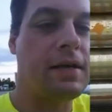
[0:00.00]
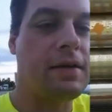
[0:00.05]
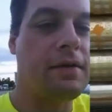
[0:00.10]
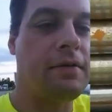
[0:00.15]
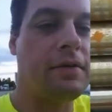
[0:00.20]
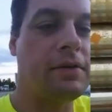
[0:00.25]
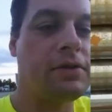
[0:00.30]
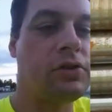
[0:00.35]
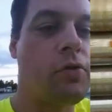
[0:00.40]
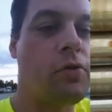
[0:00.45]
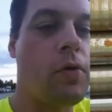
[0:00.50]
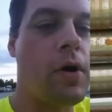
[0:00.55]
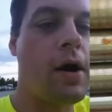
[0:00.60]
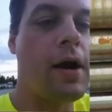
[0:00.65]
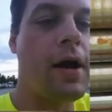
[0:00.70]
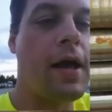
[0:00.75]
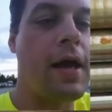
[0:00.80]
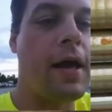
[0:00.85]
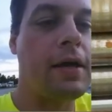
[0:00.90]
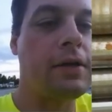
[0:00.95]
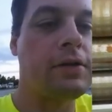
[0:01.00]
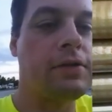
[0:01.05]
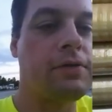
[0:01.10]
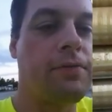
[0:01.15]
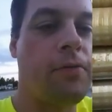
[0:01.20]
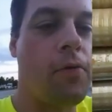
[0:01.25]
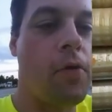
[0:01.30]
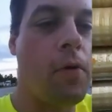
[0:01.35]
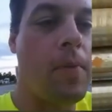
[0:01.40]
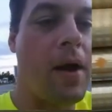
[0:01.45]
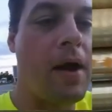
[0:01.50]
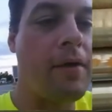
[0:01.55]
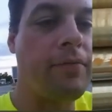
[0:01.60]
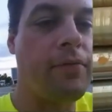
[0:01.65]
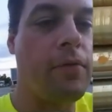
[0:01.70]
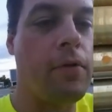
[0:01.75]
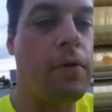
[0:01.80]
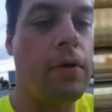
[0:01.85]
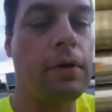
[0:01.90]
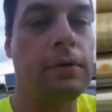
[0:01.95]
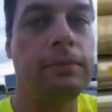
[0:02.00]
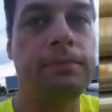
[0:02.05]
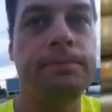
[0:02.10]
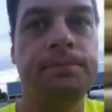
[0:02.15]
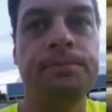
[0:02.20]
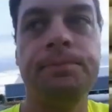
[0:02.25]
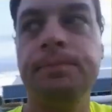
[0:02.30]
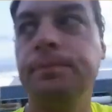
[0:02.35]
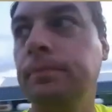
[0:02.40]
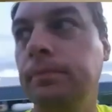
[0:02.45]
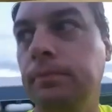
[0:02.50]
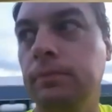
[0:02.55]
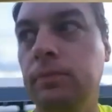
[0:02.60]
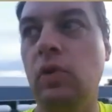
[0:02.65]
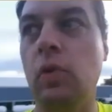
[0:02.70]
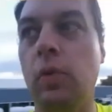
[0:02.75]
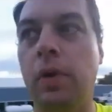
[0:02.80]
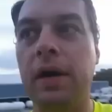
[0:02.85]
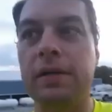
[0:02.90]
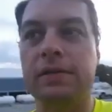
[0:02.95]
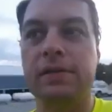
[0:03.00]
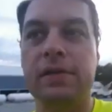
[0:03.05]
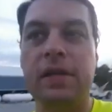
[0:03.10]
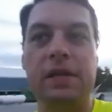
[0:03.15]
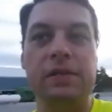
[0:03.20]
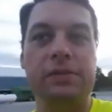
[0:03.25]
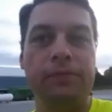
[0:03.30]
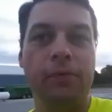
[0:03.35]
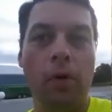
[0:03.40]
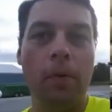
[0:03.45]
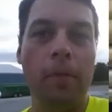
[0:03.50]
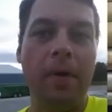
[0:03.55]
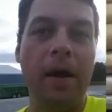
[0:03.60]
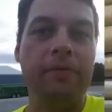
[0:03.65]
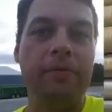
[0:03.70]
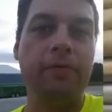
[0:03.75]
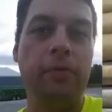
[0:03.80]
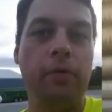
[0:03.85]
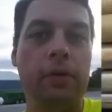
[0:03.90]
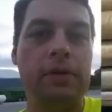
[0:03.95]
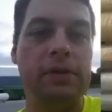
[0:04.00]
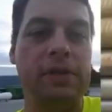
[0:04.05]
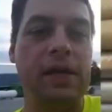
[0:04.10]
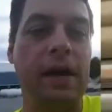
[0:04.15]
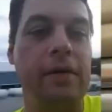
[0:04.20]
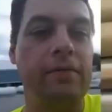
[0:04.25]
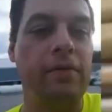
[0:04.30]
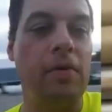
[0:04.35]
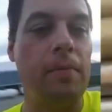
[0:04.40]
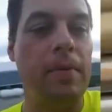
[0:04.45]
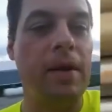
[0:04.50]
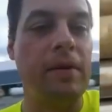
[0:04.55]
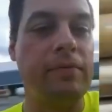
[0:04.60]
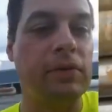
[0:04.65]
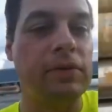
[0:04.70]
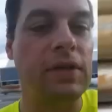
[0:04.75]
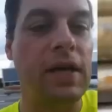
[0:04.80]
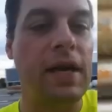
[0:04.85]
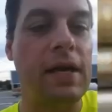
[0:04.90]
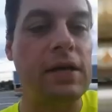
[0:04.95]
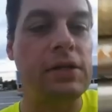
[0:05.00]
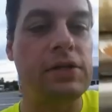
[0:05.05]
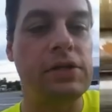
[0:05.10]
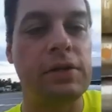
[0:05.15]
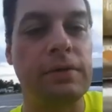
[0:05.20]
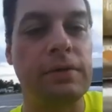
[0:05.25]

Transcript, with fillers: square-edged 4x4, whereas these 4x4s have a beveled edge.